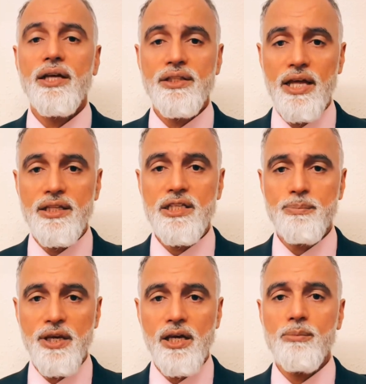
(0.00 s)
then
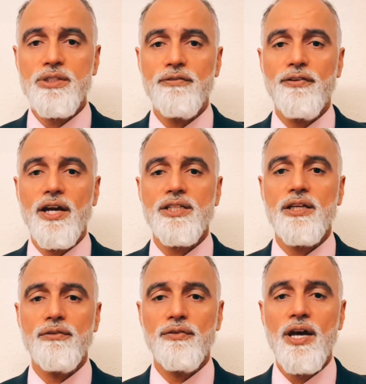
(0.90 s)
this becomes
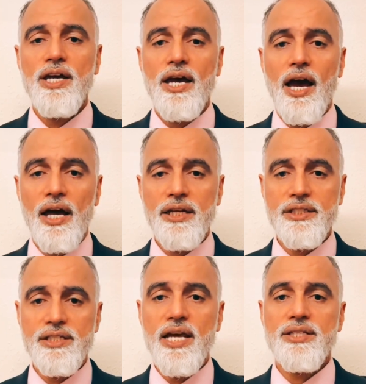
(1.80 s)
effective and
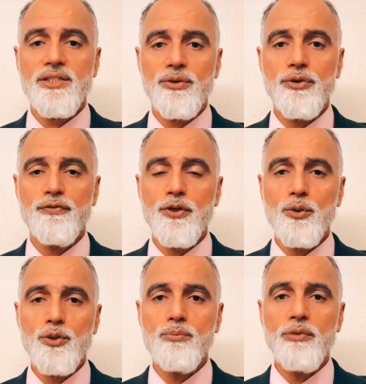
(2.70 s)
it's necessary for
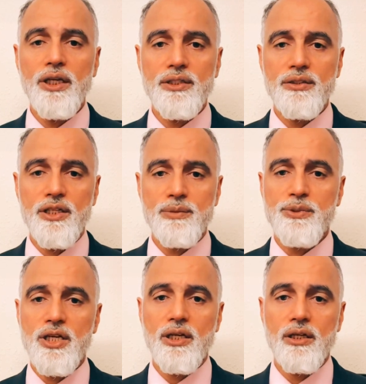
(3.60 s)
you to meet this
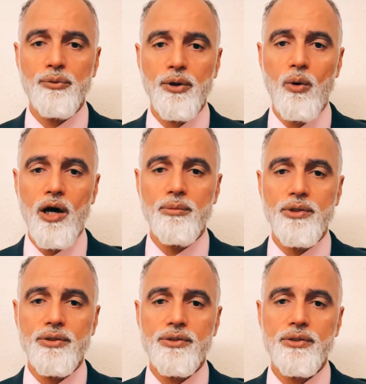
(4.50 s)
particular
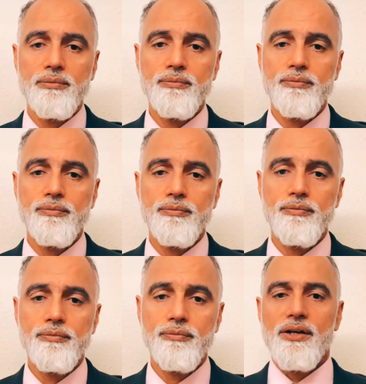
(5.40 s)
requirement.
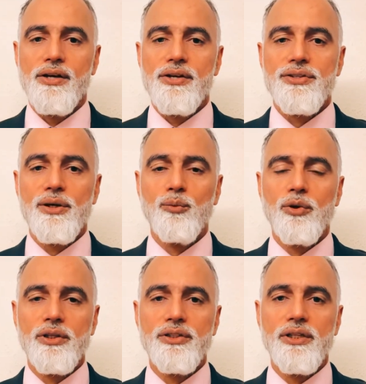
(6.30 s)
So,
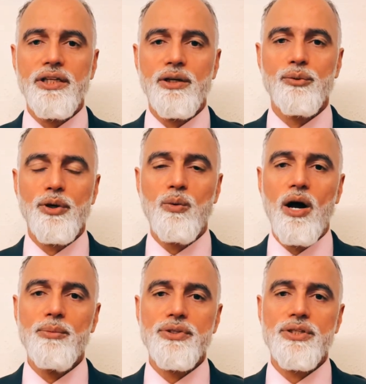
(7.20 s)
what are the legal
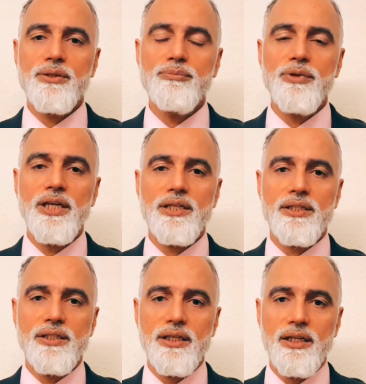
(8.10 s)
requirements to
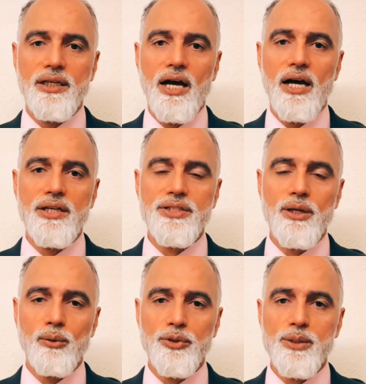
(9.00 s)
meet the
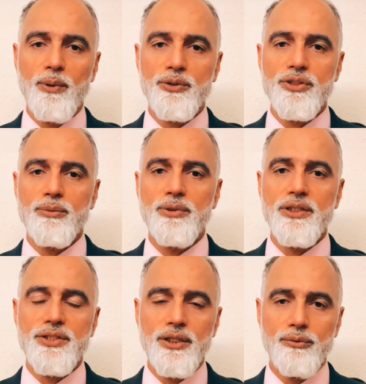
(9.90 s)
sole
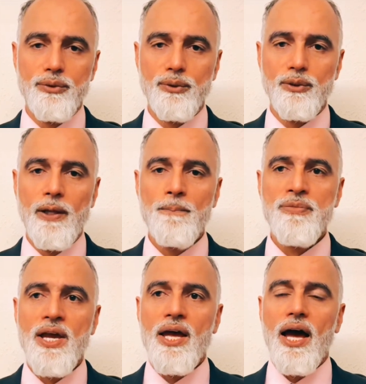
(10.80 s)
responsibility rule?
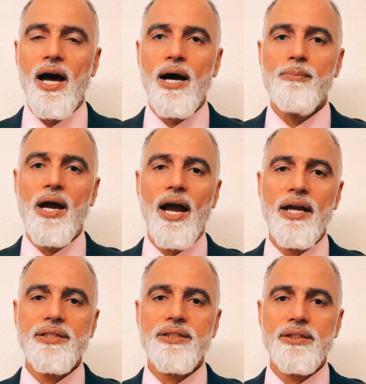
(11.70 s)

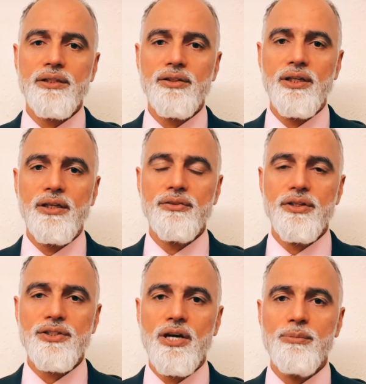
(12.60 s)
As the
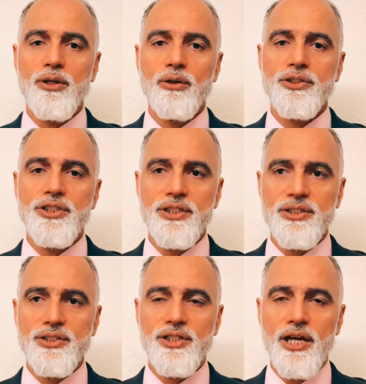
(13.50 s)
terminology
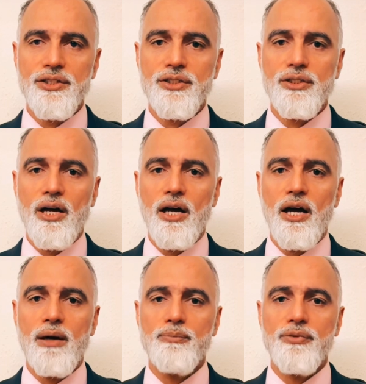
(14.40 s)
suggests,
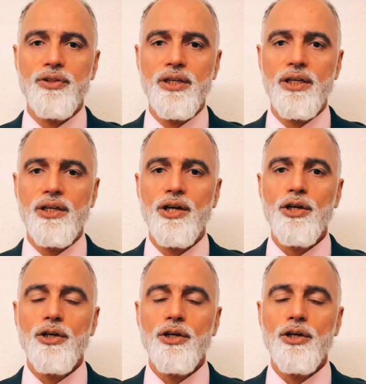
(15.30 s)
the